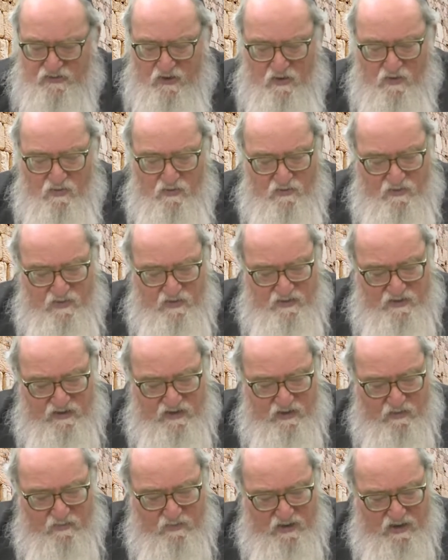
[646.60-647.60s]
So
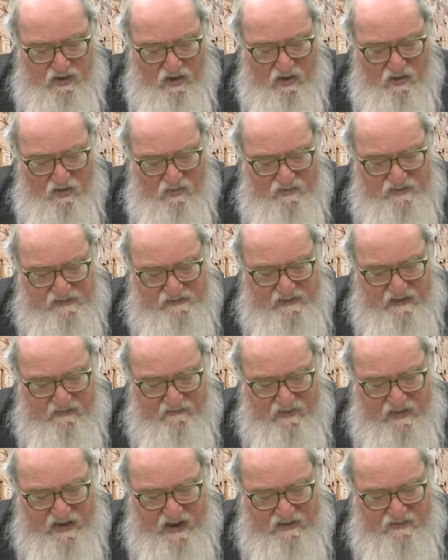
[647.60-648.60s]
Yirmiyahu is
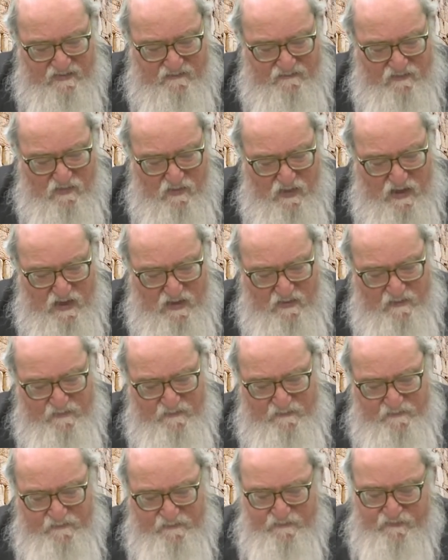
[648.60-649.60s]
given a nevuah,
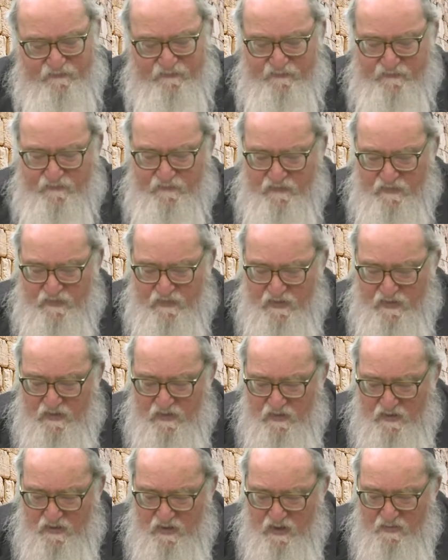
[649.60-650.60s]

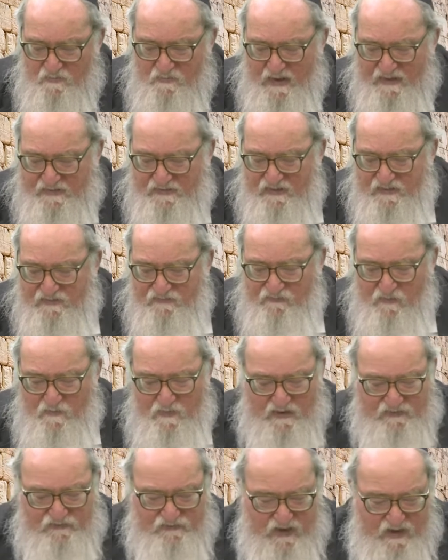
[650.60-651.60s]
a message
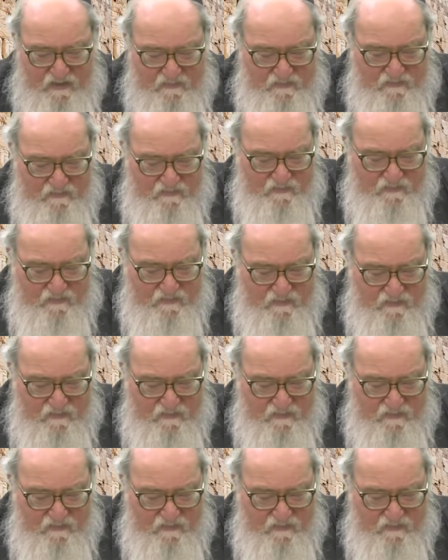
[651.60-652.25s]
from Hashem,